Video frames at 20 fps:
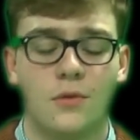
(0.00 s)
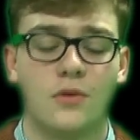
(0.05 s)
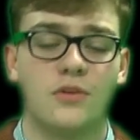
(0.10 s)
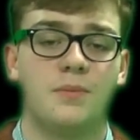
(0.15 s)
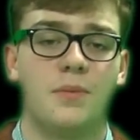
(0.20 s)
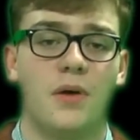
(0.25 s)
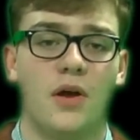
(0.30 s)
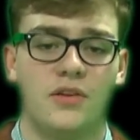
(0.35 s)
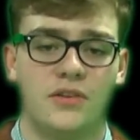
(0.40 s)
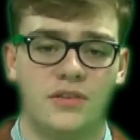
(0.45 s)
or to
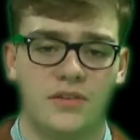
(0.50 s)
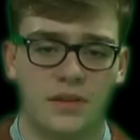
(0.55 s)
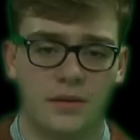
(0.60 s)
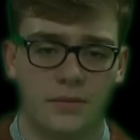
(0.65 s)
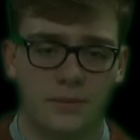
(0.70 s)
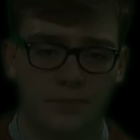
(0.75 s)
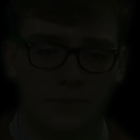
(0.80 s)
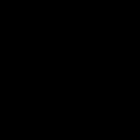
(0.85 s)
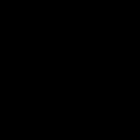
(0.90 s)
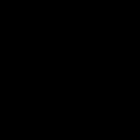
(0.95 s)
purchase it.
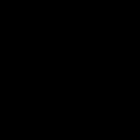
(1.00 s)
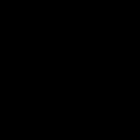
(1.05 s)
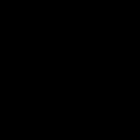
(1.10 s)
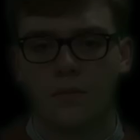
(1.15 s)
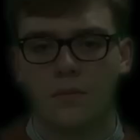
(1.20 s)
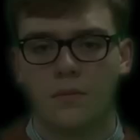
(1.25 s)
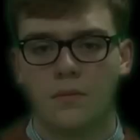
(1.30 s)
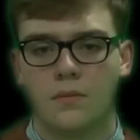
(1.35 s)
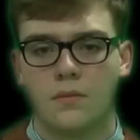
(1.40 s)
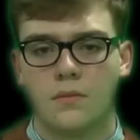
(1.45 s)

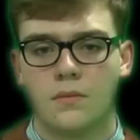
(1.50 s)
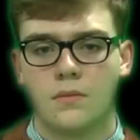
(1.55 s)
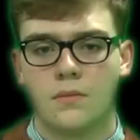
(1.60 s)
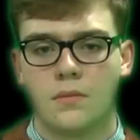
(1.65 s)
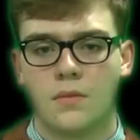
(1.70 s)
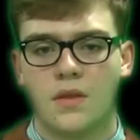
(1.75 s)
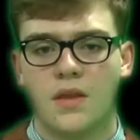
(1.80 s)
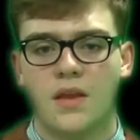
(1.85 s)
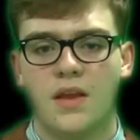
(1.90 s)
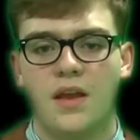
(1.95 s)

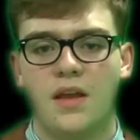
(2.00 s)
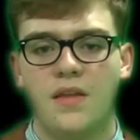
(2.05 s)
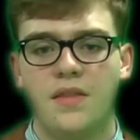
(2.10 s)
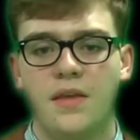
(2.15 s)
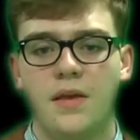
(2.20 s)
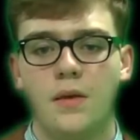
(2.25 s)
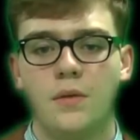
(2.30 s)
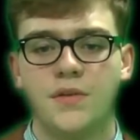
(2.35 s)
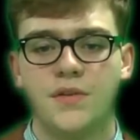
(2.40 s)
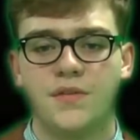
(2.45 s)
In
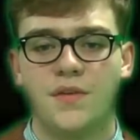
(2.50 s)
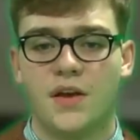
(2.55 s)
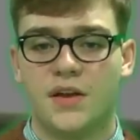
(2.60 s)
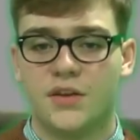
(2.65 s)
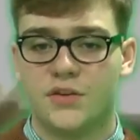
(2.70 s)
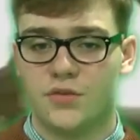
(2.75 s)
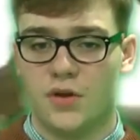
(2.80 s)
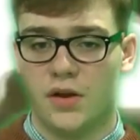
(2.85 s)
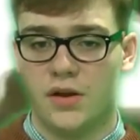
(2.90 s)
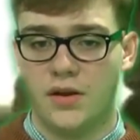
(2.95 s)
the Hills of
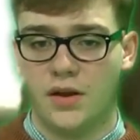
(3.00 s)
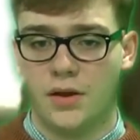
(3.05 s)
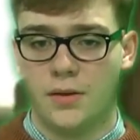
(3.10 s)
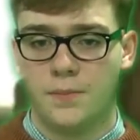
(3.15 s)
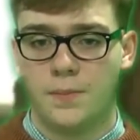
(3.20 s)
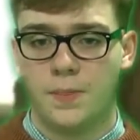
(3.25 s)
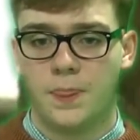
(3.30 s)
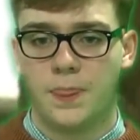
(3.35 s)
Ice trailer,